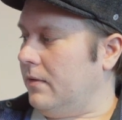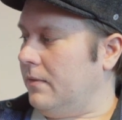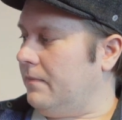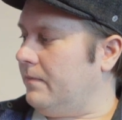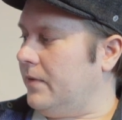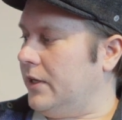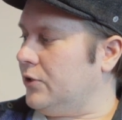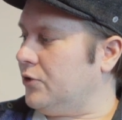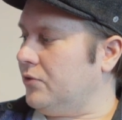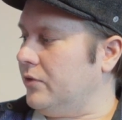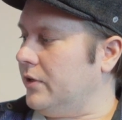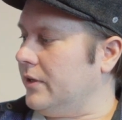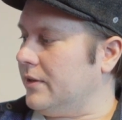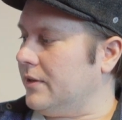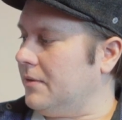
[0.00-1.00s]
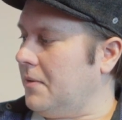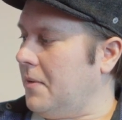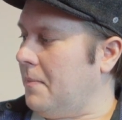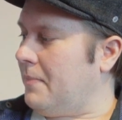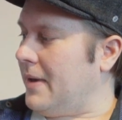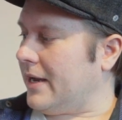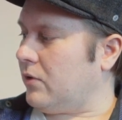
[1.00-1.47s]

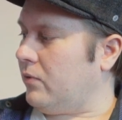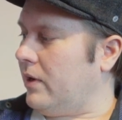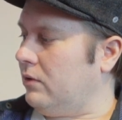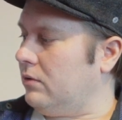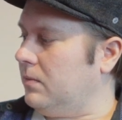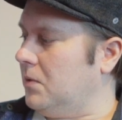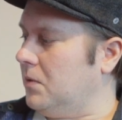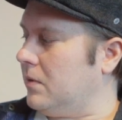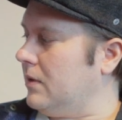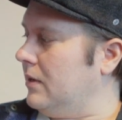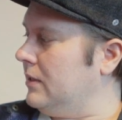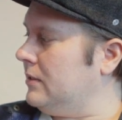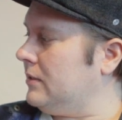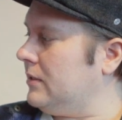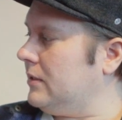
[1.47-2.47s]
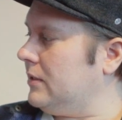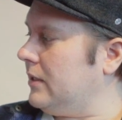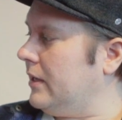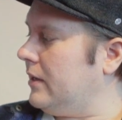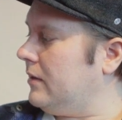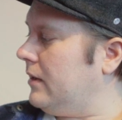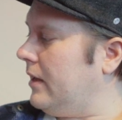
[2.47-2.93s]
featuring background vocalists
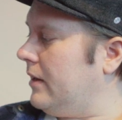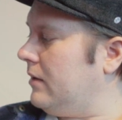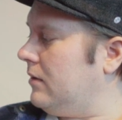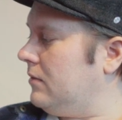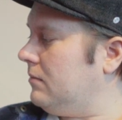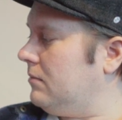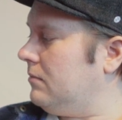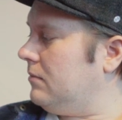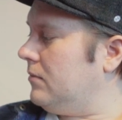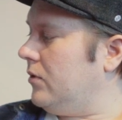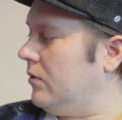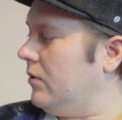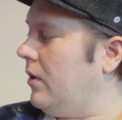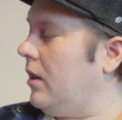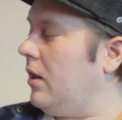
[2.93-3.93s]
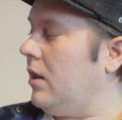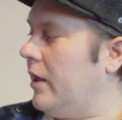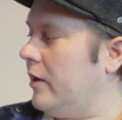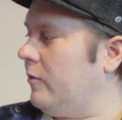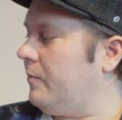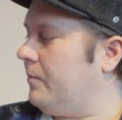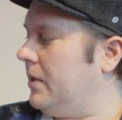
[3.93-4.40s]
and you know, a
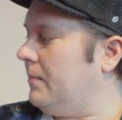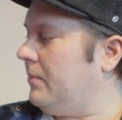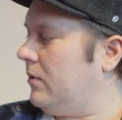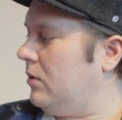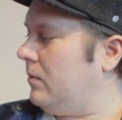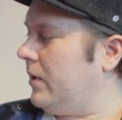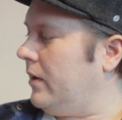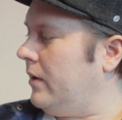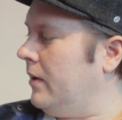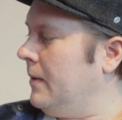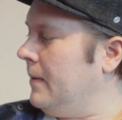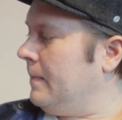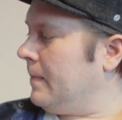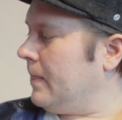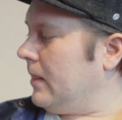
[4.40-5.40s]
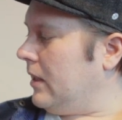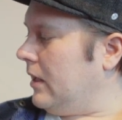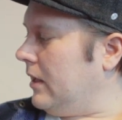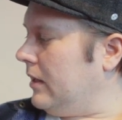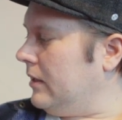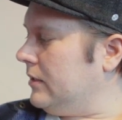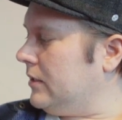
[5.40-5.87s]
lot of people over here.
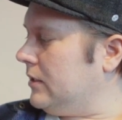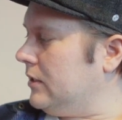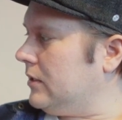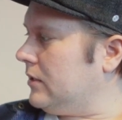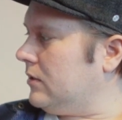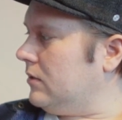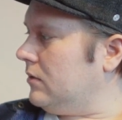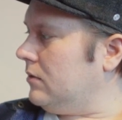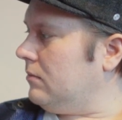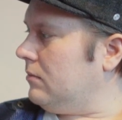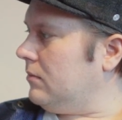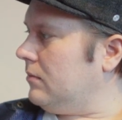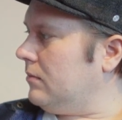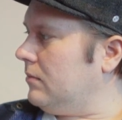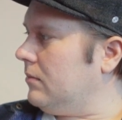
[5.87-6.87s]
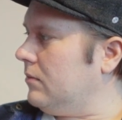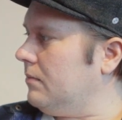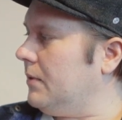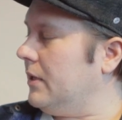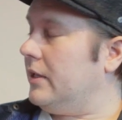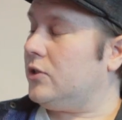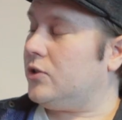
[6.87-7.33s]
It's just,
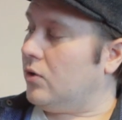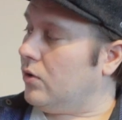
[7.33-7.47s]
but it's